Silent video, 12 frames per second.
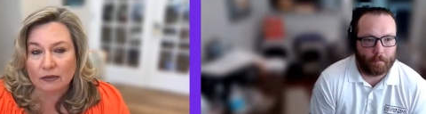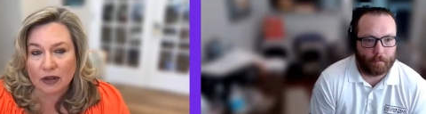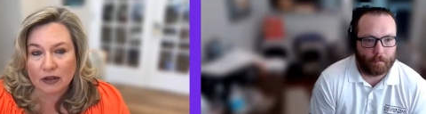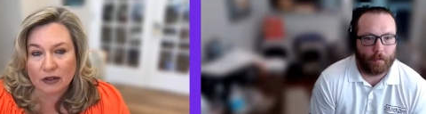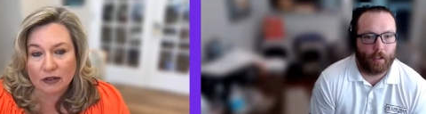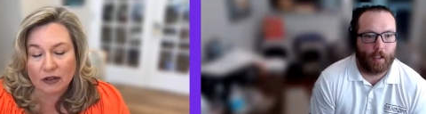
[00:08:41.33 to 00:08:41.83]

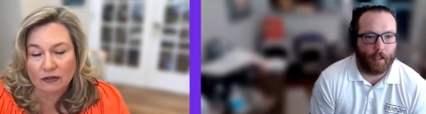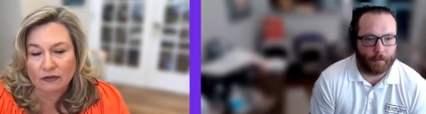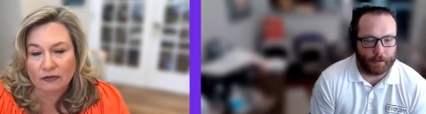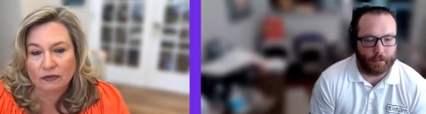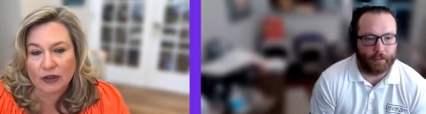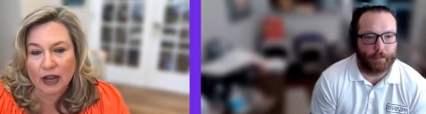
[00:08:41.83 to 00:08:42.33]
Speaker 1: uh, of
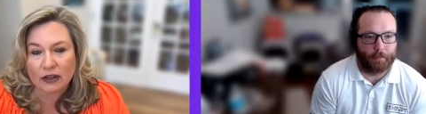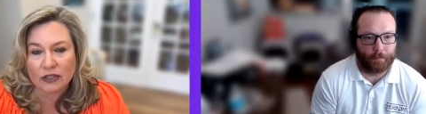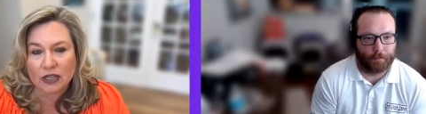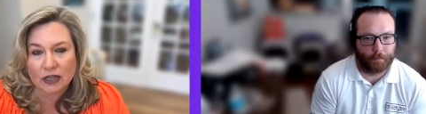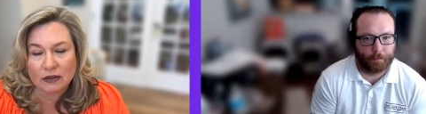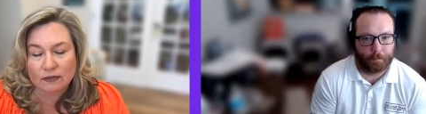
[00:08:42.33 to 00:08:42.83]
Absolutely.
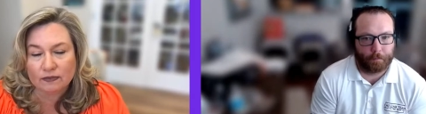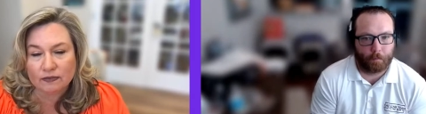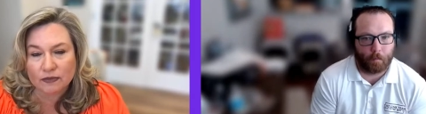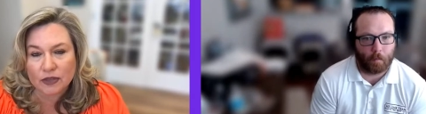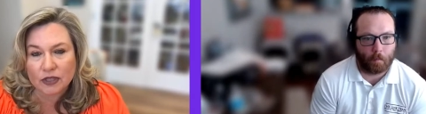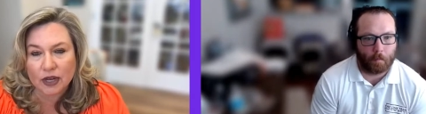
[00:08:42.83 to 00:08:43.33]
housing.
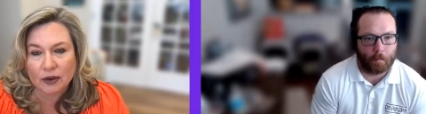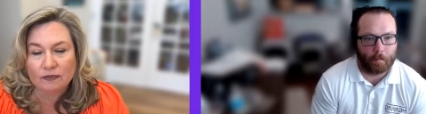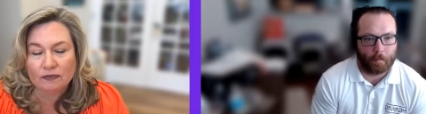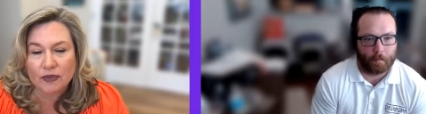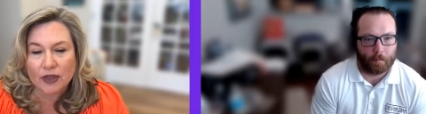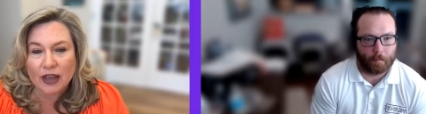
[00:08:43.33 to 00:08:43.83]
So,
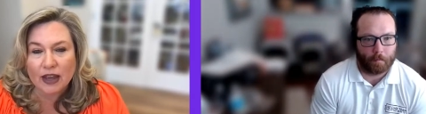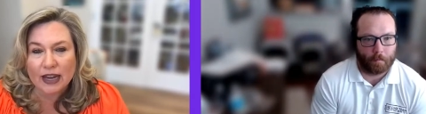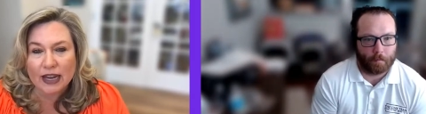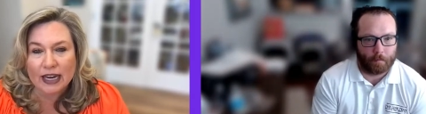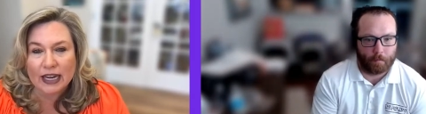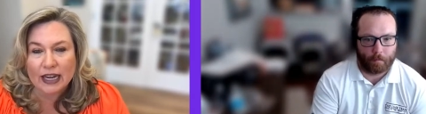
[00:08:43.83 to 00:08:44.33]

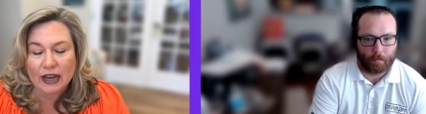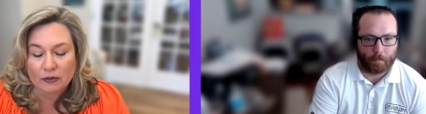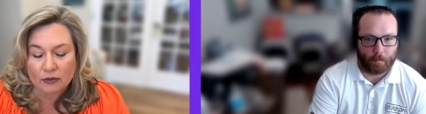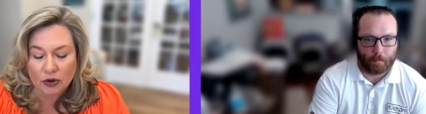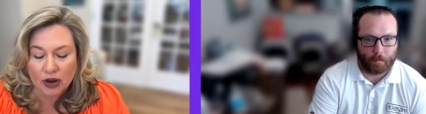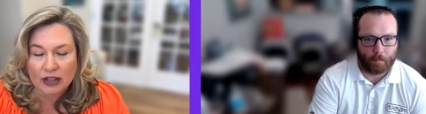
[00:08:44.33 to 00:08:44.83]
any
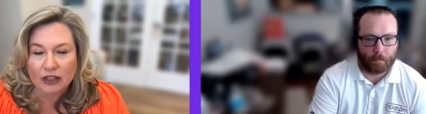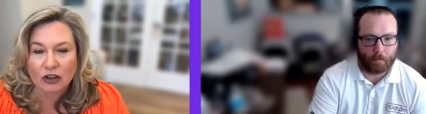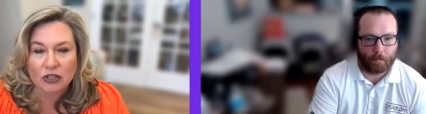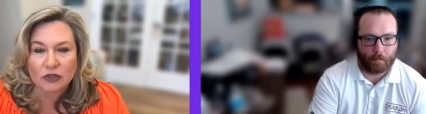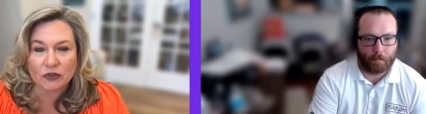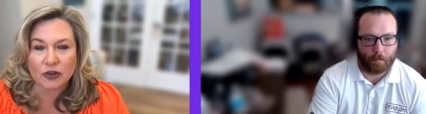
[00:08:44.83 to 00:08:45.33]
um, great
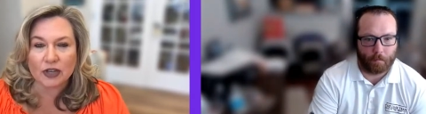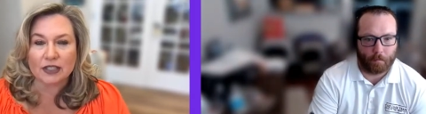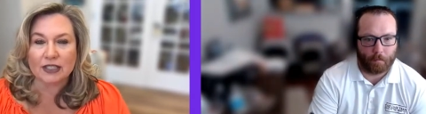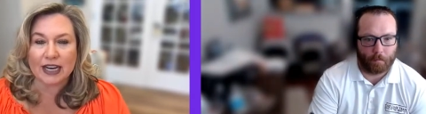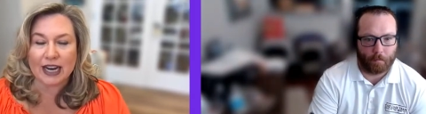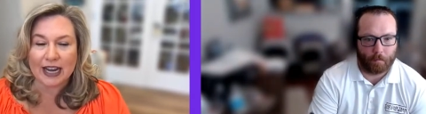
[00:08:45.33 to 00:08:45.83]
thoughts for
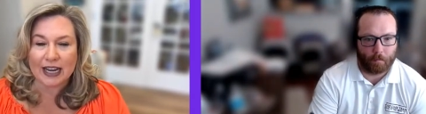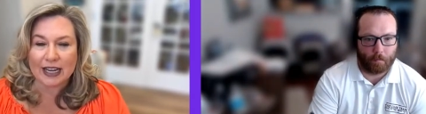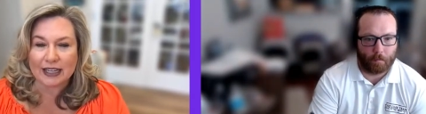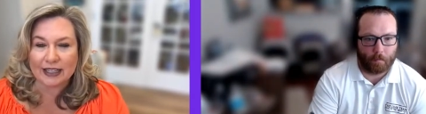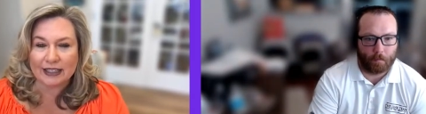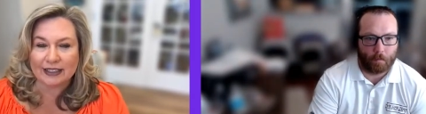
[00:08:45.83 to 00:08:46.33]
us today?
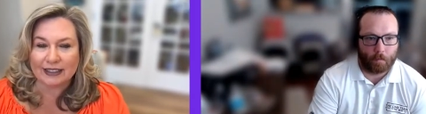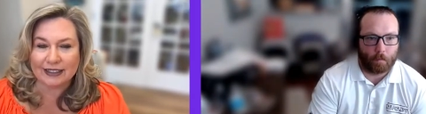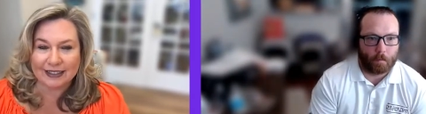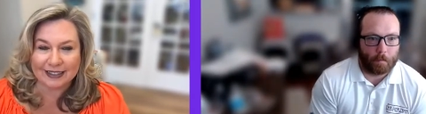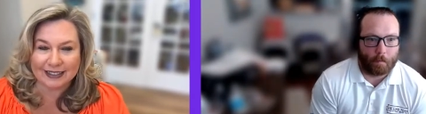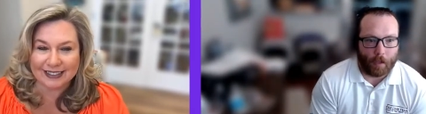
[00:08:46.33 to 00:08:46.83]

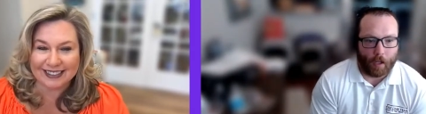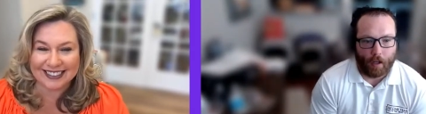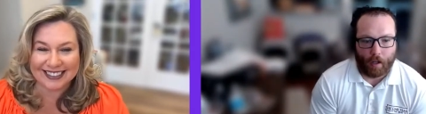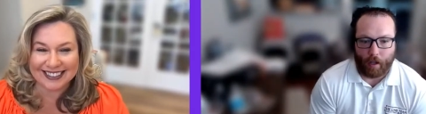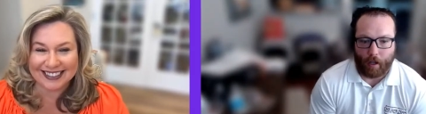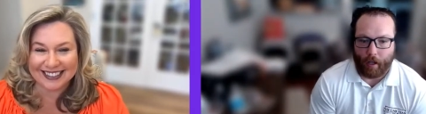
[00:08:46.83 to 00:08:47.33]

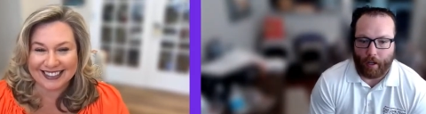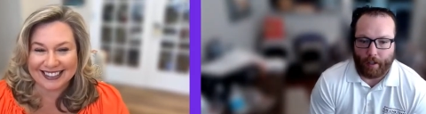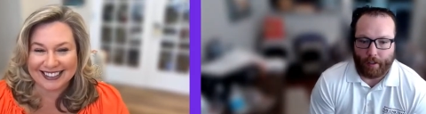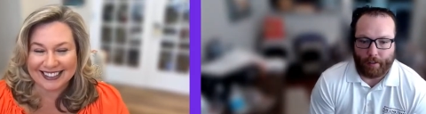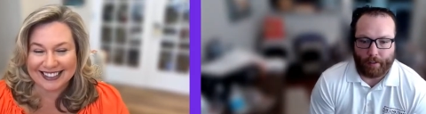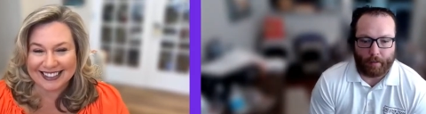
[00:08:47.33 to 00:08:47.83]

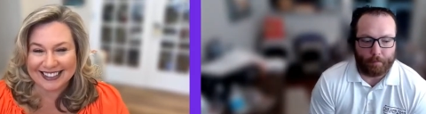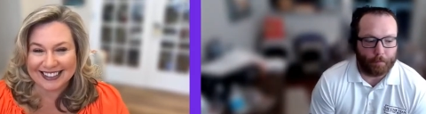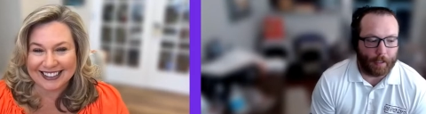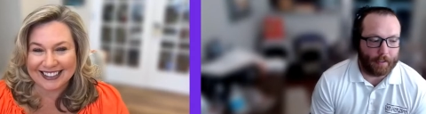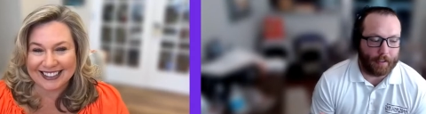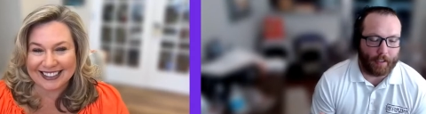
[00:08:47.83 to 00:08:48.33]
Speaker 2: Uh,
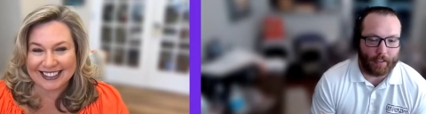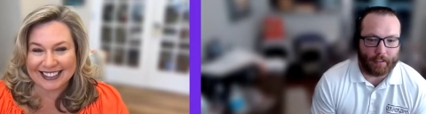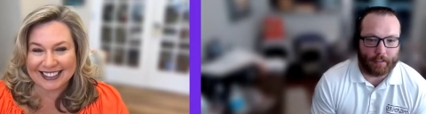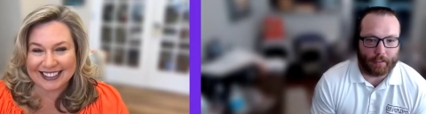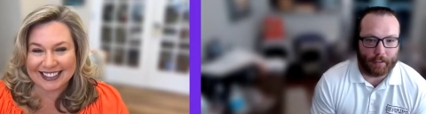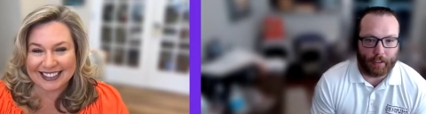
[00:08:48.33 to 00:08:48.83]
my thought
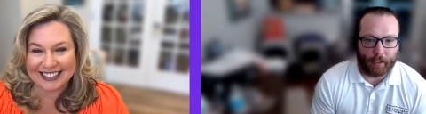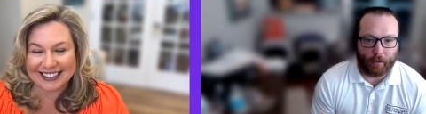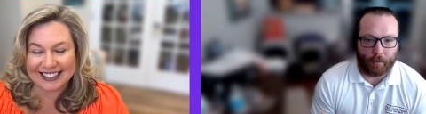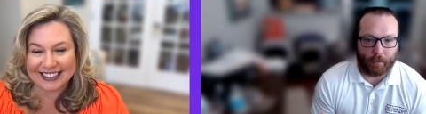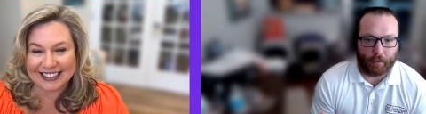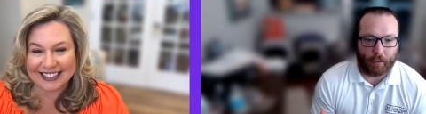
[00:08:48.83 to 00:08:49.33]
is, you
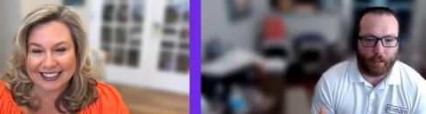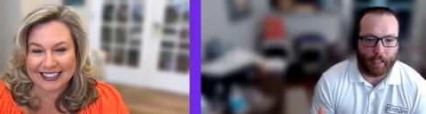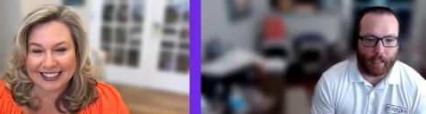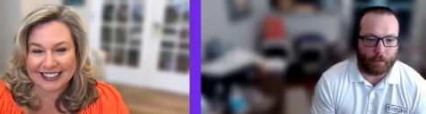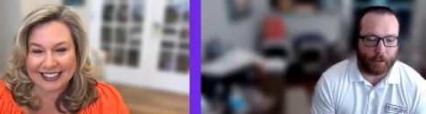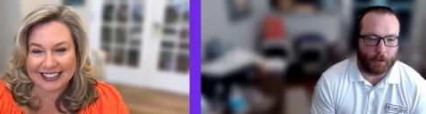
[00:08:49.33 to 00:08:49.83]
know,
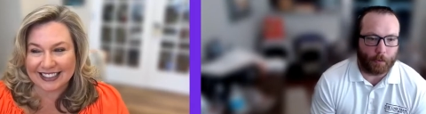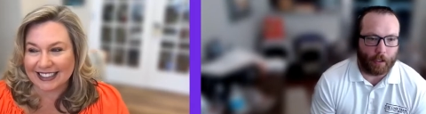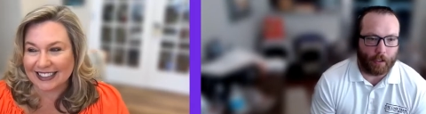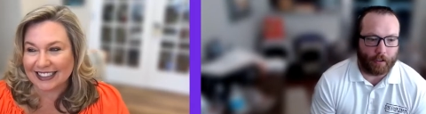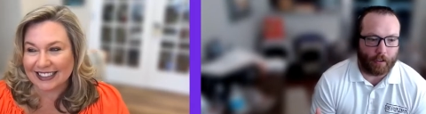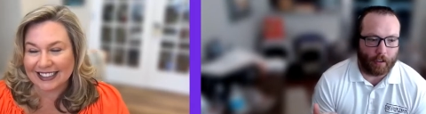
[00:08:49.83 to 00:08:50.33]
leverage
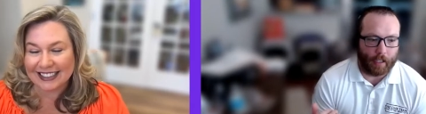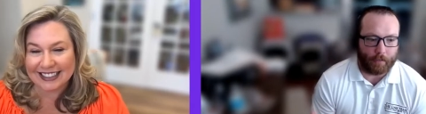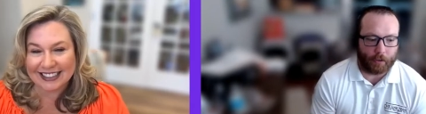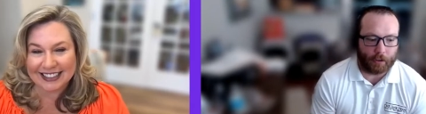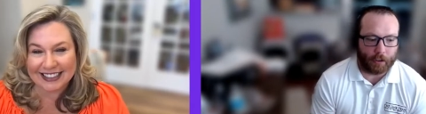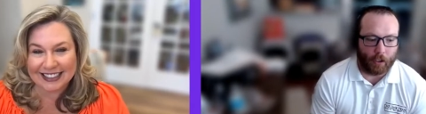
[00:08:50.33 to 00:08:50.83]
wealth,
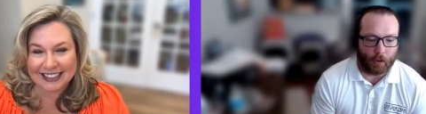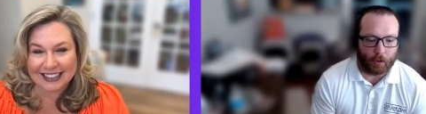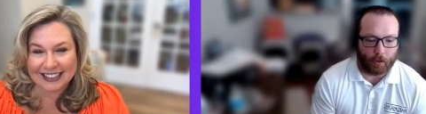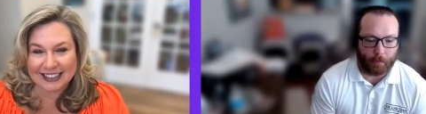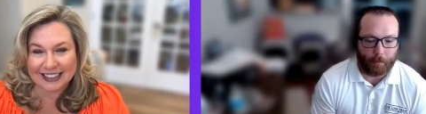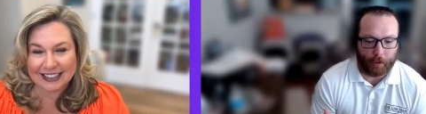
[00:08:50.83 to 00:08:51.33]
leverage
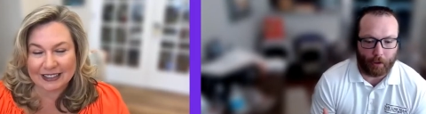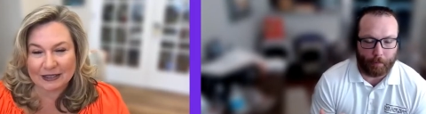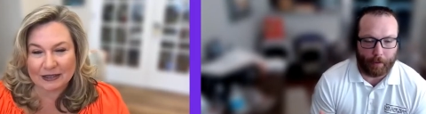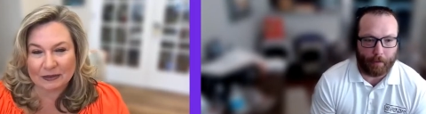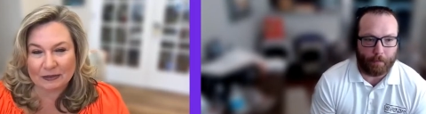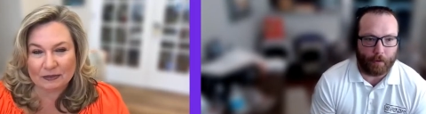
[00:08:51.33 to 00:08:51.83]
local, you know,
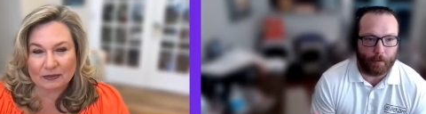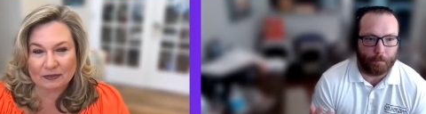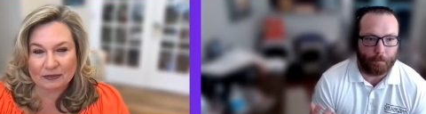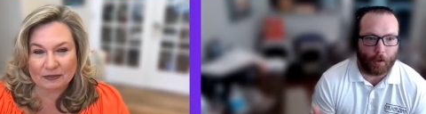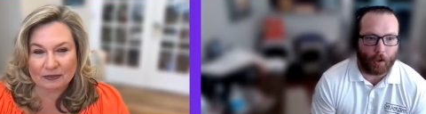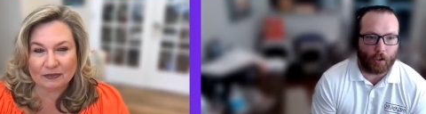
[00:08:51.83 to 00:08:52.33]

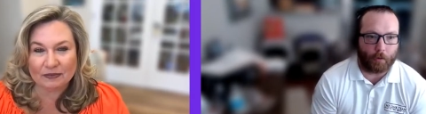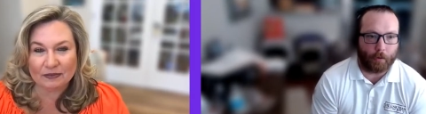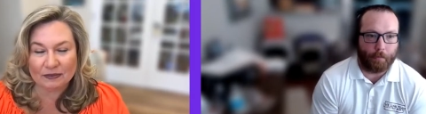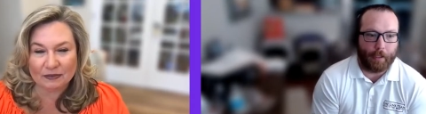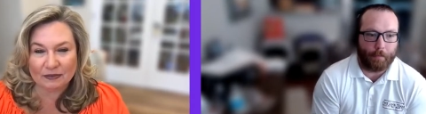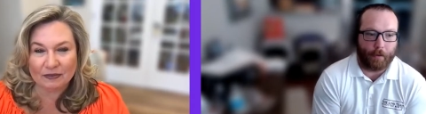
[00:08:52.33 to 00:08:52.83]
people, partner
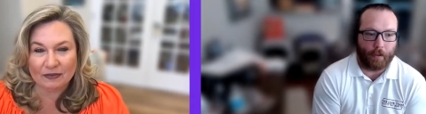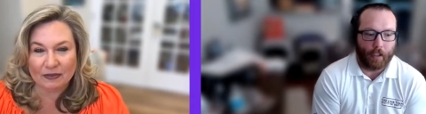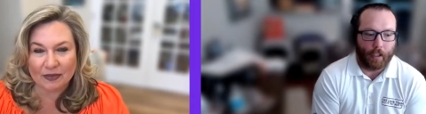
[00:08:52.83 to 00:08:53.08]
with people.